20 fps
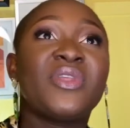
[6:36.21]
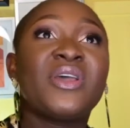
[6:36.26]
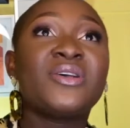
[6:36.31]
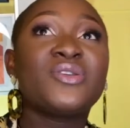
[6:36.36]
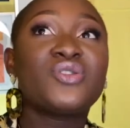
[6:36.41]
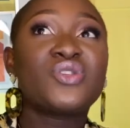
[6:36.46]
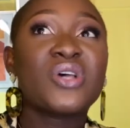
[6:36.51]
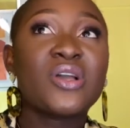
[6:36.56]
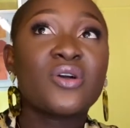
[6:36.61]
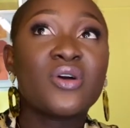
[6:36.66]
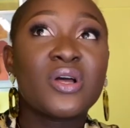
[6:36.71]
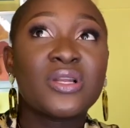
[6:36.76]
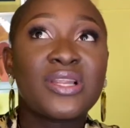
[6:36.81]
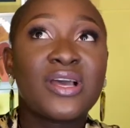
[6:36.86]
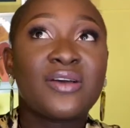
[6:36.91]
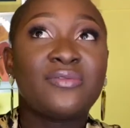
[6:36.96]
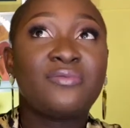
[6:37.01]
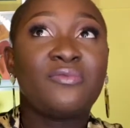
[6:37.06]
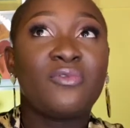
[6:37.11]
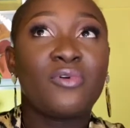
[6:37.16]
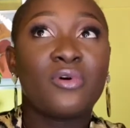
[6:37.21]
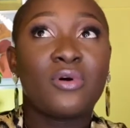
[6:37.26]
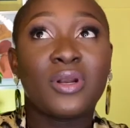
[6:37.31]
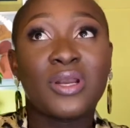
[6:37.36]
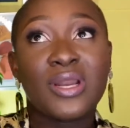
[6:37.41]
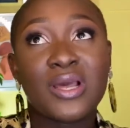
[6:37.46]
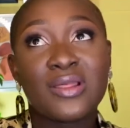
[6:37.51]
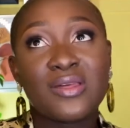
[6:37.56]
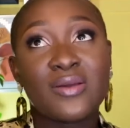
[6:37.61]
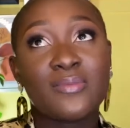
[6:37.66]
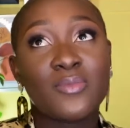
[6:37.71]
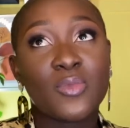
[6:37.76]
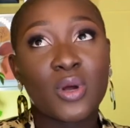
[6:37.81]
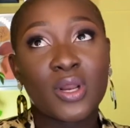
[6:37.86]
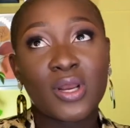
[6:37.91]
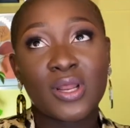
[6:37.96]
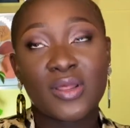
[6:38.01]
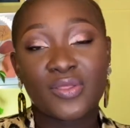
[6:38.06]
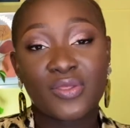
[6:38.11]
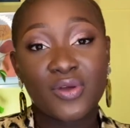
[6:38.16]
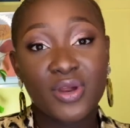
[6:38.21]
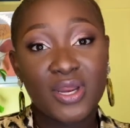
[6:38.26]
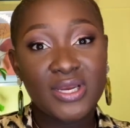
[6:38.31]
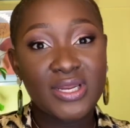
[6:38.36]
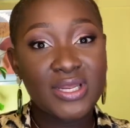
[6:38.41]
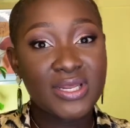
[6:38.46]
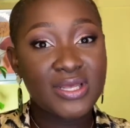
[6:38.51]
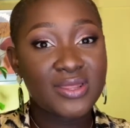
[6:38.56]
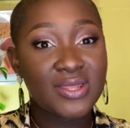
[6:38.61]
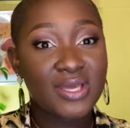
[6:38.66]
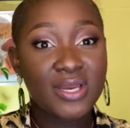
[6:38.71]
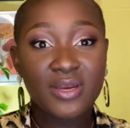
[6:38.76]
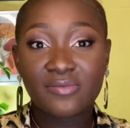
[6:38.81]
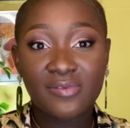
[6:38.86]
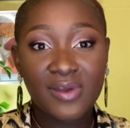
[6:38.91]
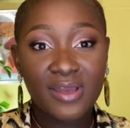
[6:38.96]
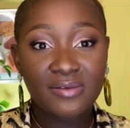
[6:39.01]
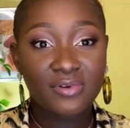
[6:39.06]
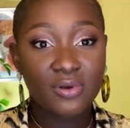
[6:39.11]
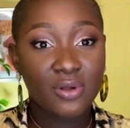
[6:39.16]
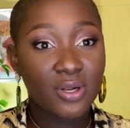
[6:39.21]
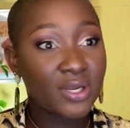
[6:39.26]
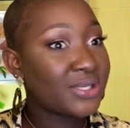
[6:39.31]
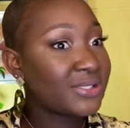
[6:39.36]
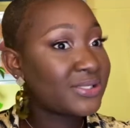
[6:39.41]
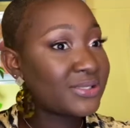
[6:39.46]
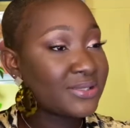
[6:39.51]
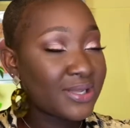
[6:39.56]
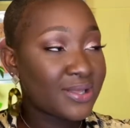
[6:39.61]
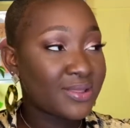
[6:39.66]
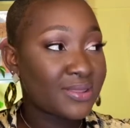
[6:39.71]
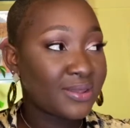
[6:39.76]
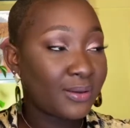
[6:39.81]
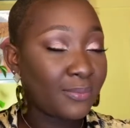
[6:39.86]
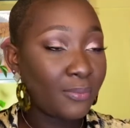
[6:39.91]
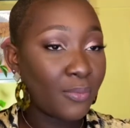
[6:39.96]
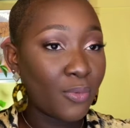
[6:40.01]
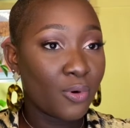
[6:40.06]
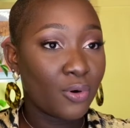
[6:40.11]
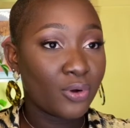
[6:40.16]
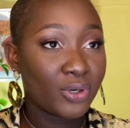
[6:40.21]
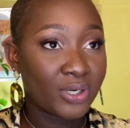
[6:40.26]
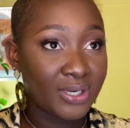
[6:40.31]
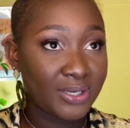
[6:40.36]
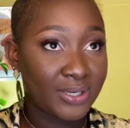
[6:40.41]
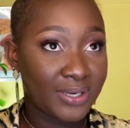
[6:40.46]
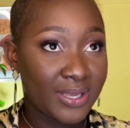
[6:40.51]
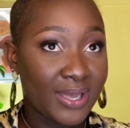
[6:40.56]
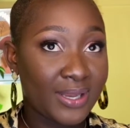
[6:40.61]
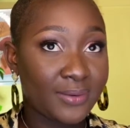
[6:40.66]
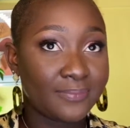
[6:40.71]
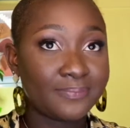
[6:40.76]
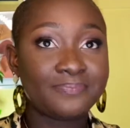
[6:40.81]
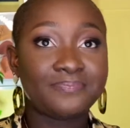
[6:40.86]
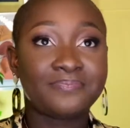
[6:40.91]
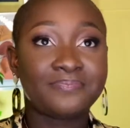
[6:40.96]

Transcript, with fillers: So I got that for nothing more than thirty, thirty-five dollars, nothing more than that.